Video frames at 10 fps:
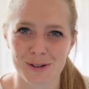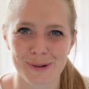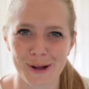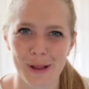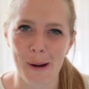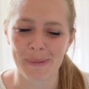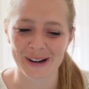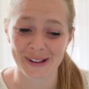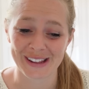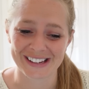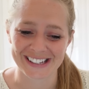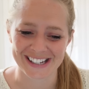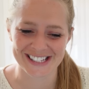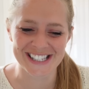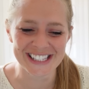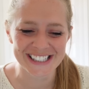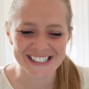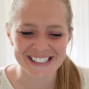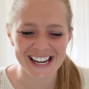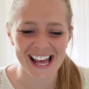to be a lot bigger than it is.
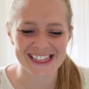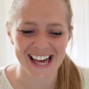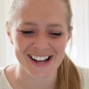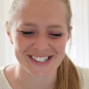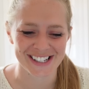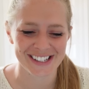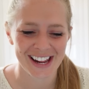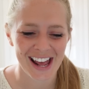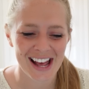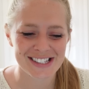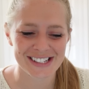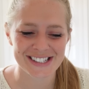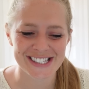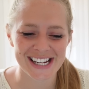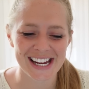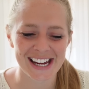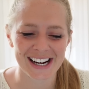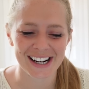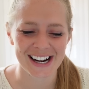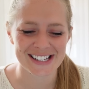9,000. As you can see
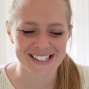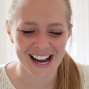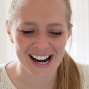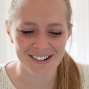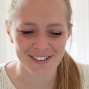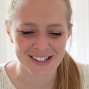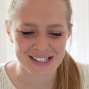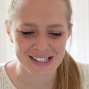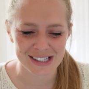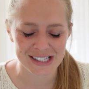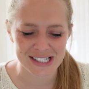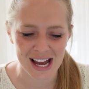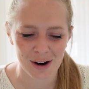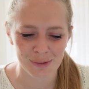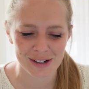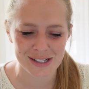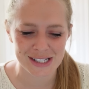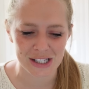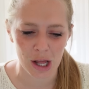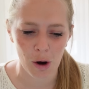here, it's kind of a downward
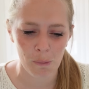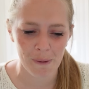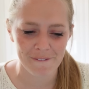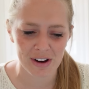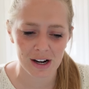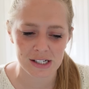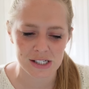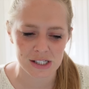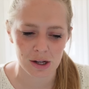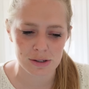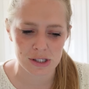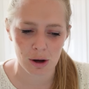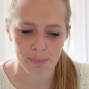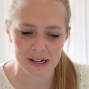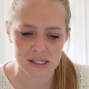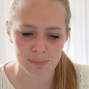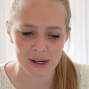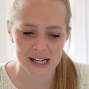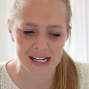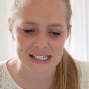slope, a very slow slope, but it's
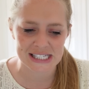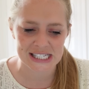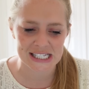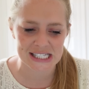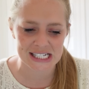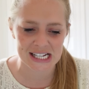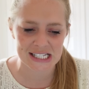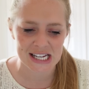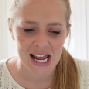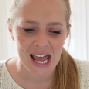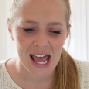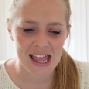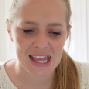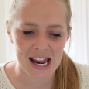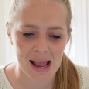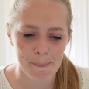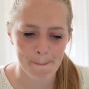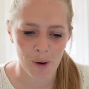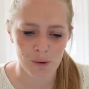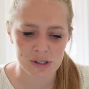pretty consistent. And then I
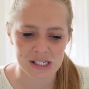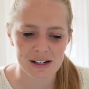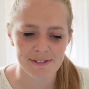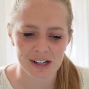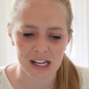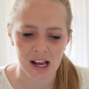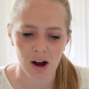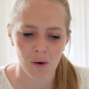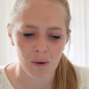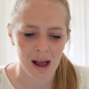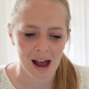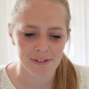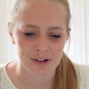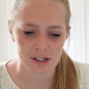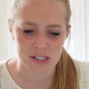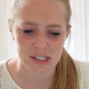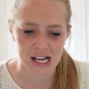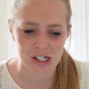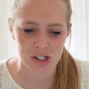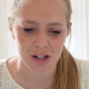posted a video after
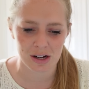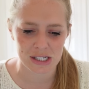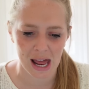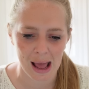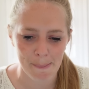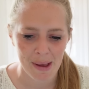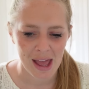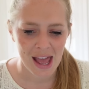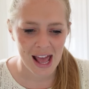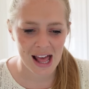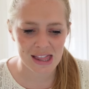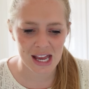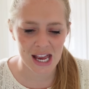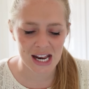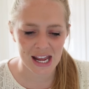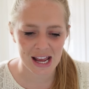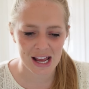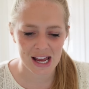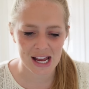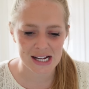such a long time, and then
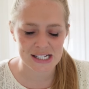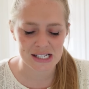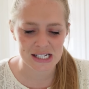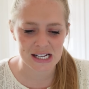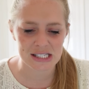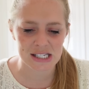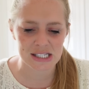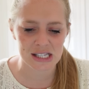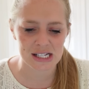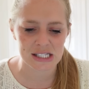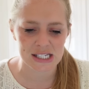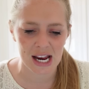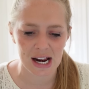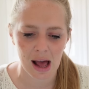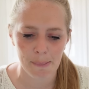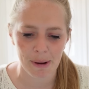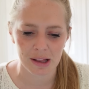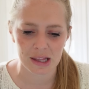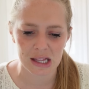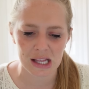it consistently stayed up
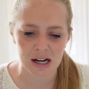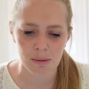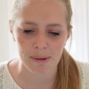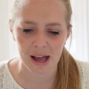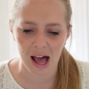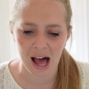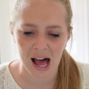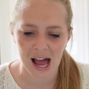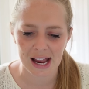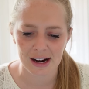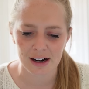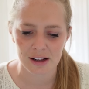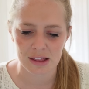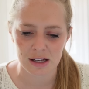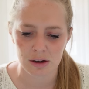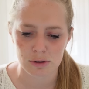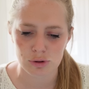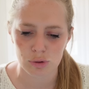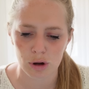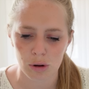a little bit higher than
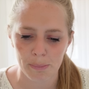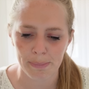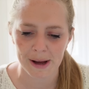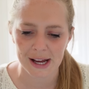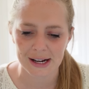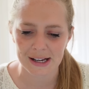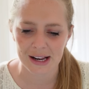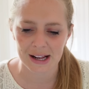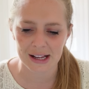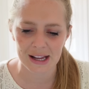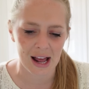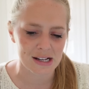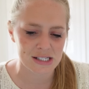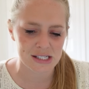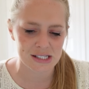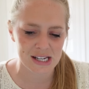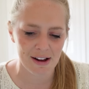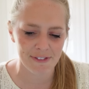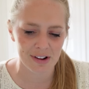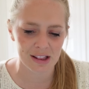usual, but yeah,
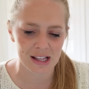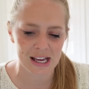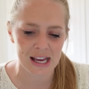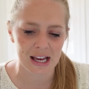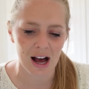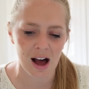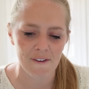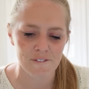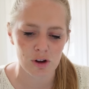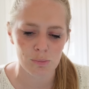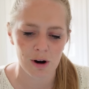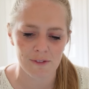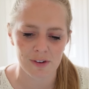definitely got a few more